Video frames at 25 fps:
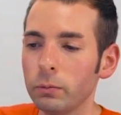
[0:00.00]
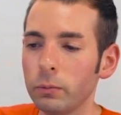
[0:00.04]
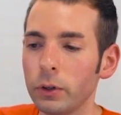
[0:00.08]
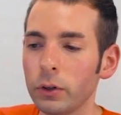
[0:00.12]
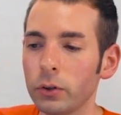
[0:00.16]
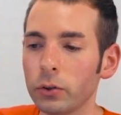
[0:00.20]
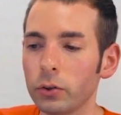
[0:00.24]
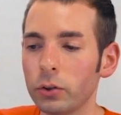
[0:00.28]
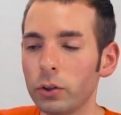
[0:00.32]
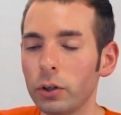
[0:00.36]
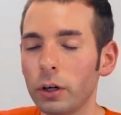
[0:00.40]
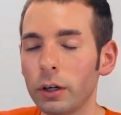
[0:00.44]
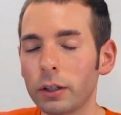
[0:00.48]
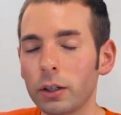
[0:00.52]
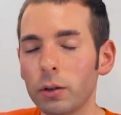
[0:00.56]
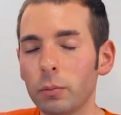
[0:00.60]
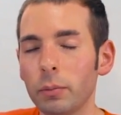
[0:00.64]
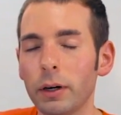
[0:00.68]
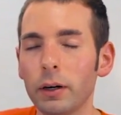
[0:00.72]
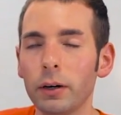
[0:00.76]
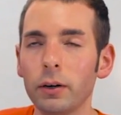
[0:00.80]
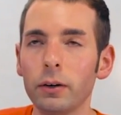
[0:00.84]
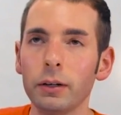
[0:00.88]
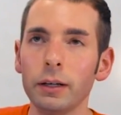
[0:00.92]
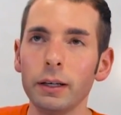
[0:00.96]
We also talked
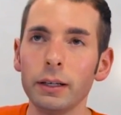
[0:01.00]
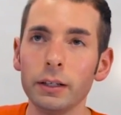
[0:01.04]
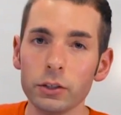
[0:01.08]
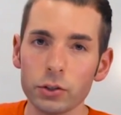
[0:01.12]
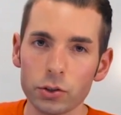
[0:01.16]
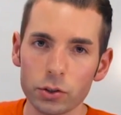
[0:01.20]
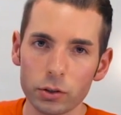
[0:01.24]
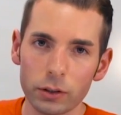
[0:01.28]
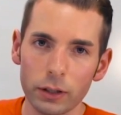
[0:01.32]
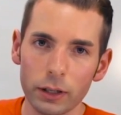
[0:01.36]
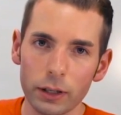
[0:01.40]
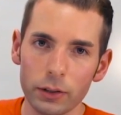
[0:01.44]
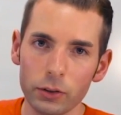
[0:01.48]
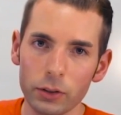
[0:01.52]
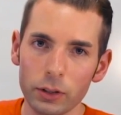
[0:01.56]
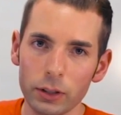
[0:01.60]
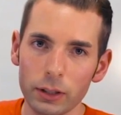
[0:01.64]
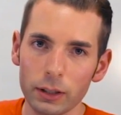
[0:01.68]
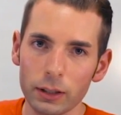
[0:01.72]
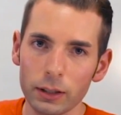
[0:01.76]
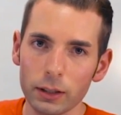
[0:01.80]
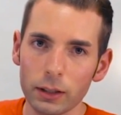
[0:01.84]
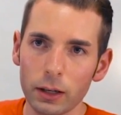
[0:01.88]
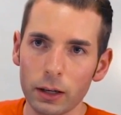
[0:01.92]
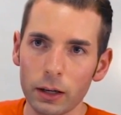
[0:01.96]
about
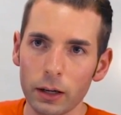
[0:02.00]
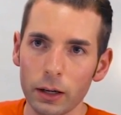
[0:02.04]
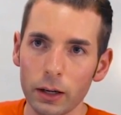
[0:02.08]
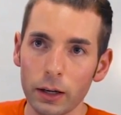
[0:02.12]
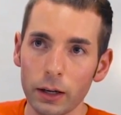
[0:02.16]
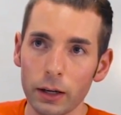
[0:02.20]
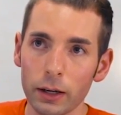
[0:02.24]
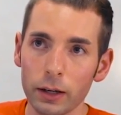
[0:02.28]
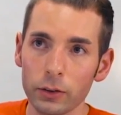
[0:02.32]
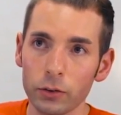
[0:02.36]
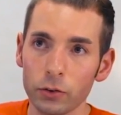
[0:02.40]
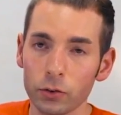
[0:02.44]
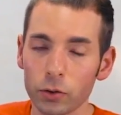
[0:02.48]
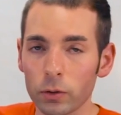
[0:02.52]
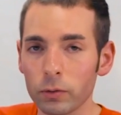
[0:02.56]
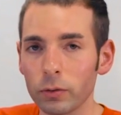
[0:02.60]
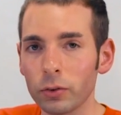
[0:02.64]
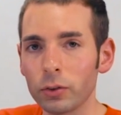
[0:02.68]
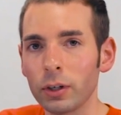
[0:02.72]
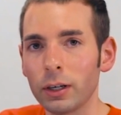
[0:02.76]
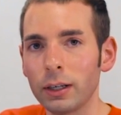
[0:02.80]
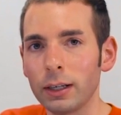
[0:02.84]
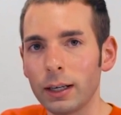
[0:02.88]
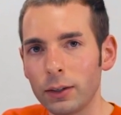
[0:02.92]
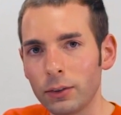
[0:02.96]
initializing a uh,
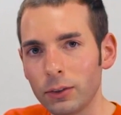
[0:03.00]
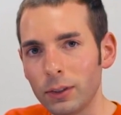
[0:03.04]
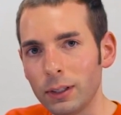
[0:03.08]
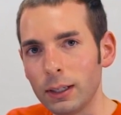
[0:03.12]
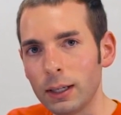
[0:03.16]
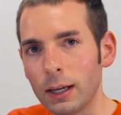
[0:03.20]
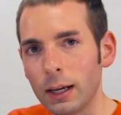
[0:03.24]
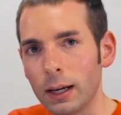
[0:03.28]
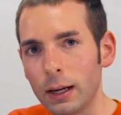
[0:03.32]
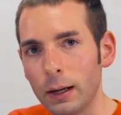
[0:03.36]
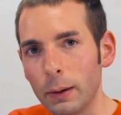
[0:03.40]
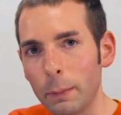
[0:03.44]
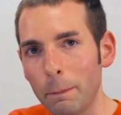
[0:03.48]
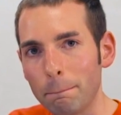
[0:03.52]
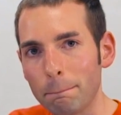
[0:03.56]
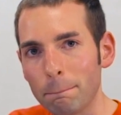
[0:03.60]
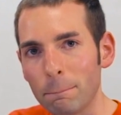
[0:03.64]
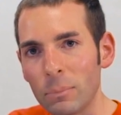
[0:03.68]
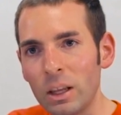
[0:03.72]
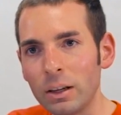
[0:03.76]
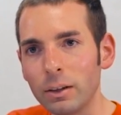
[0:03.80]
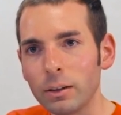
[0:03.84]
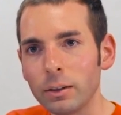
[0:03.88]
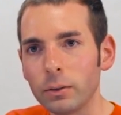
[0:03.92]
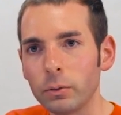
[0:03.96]
server-side SDK
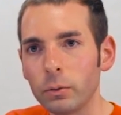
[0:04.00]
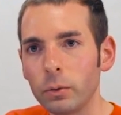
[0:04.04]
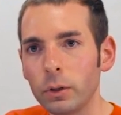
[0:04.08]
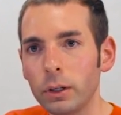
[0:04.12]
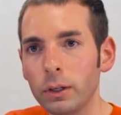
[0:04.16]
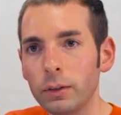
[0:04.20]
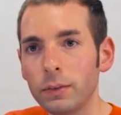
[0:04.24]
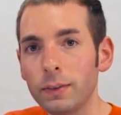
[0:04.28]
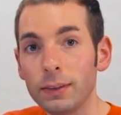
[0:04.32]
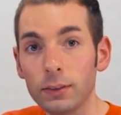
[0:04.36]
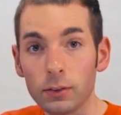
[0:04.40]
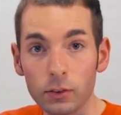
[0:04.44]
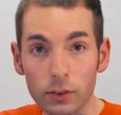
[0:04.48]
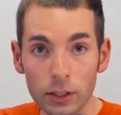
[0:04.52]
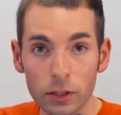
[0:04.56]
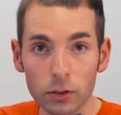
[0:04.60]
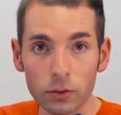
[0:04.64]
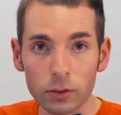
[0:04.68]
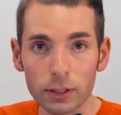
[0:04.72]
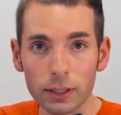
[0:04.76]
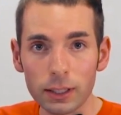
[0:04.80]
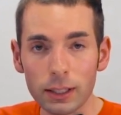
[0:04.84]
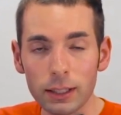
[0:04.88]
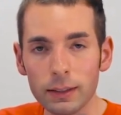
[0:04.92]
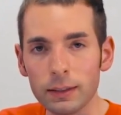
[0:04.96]
with the
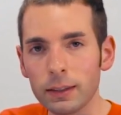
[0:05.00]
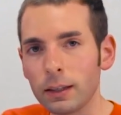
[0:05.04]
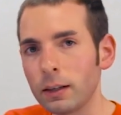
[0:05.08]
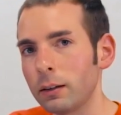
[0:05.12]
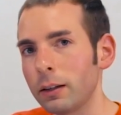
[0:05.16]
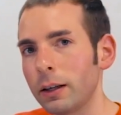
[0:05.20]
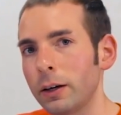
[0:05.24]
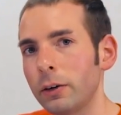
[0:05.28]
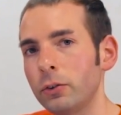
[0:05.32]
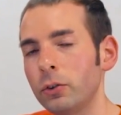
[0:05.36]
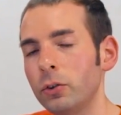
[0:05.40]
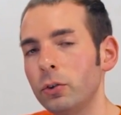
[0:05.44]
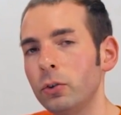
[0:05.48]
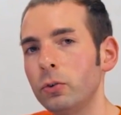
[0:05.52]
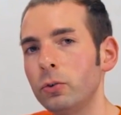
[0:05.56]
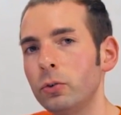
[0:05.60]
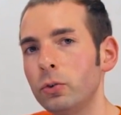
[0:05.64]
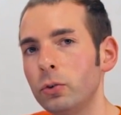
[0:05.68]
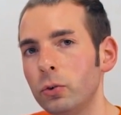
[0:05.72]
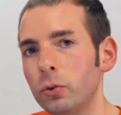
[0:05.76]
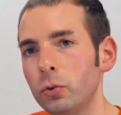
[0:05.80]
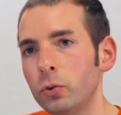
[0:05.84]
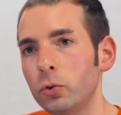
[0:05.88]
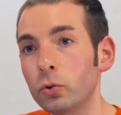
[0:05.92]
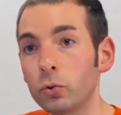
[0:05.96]
secret key that allows you
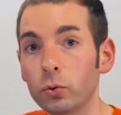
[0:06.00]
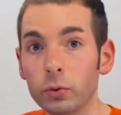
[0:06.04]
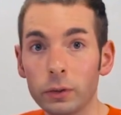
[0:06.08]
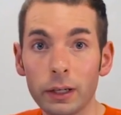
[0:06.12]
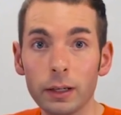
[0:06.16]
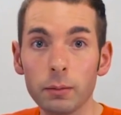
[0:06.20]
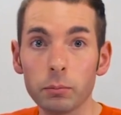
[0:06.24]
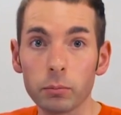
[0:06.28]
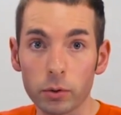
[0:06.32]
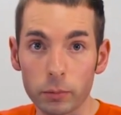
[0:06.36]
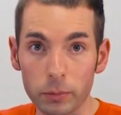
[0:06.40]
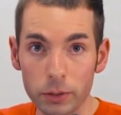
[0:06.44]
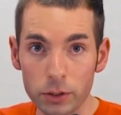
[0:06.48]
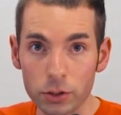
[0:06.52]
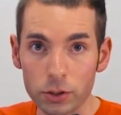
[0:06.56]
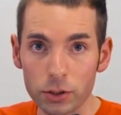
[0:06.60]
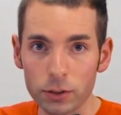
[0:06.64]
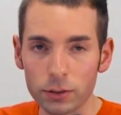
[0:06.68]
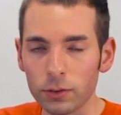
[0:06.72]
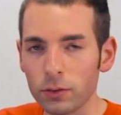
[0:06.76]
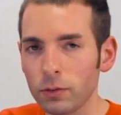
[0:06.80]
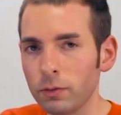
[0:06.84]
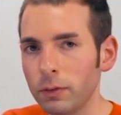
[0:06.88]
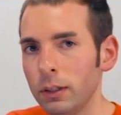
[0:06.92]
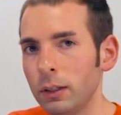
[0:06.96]
to create
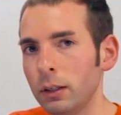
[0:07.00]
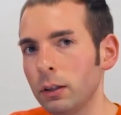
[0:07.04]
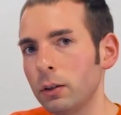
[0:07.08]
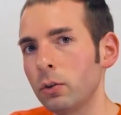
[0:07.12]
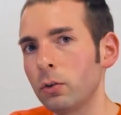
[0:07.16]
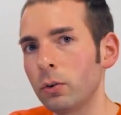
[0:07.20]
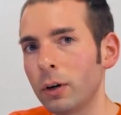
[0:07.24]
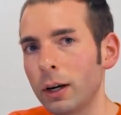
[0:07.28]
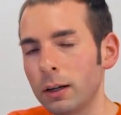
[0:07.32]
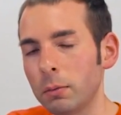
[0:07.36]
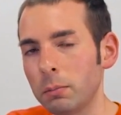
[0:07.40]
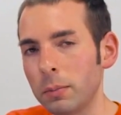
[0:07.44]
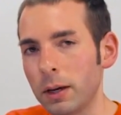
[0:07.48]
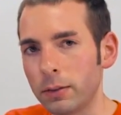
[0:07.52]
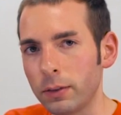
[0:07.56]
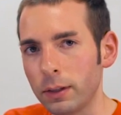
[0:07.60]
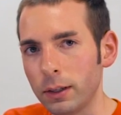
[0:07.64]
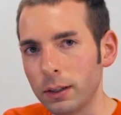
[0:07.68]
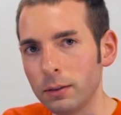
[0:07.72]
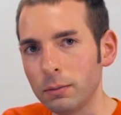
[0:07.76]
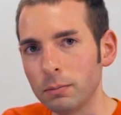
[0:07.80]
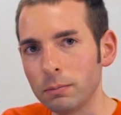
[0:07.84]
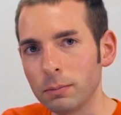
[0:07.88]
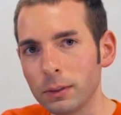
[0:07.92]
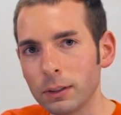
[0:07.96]
permissions via grant
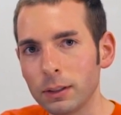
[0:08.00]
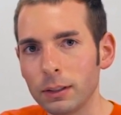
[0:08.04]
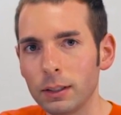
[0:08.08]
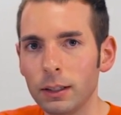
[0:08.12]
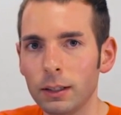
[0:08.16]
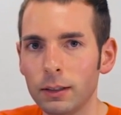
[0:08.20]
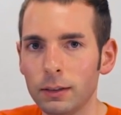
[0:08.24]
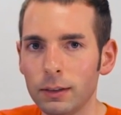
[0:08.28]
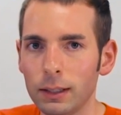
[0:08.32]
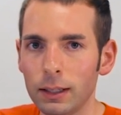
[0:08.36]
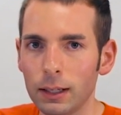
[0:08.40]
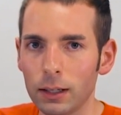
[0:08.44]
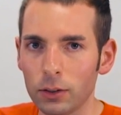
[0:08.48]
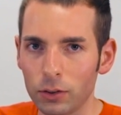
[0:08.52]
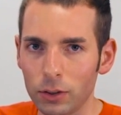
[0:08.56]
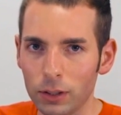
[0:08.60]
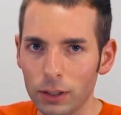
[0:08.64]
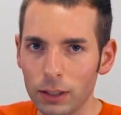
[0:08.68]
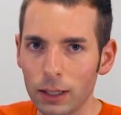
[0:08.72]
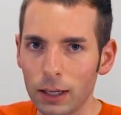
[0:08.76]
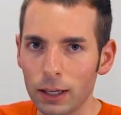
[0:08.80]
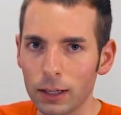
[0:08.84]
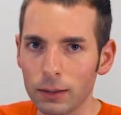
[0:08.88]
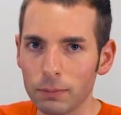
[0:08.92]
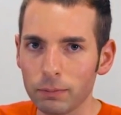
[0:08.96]
method in the
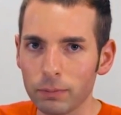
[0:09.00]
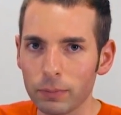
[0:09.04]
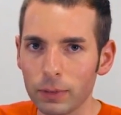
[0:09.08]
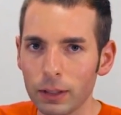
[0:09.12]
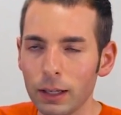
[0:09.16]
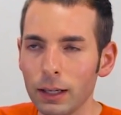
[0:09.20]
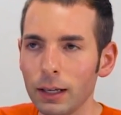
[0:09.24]
SDK.